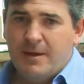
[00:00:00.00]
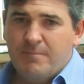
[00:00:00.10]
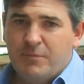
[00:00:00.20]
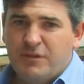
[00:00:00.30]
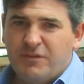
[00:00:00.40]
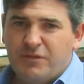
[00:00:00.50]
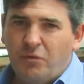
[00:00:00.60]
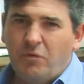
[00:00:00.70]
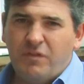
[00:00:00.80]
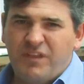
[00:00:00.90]
But the
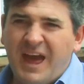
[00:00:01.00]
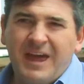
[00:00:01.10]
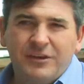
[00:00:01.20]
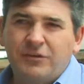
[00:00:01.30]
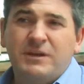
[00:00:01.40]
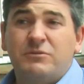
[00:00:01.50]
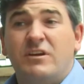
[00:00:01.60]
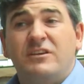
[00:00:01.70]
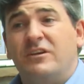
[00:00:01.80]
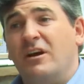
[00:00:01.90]
thought then, he was
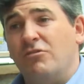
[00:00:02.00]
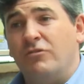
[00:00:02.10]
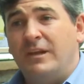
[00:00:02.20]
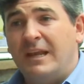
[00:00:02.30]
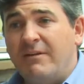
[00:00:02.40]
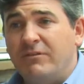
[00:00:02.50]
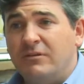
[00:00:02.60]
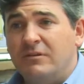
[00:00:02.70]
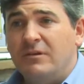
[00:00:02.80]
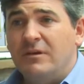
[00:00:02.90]
rated
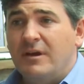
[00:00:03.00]
111,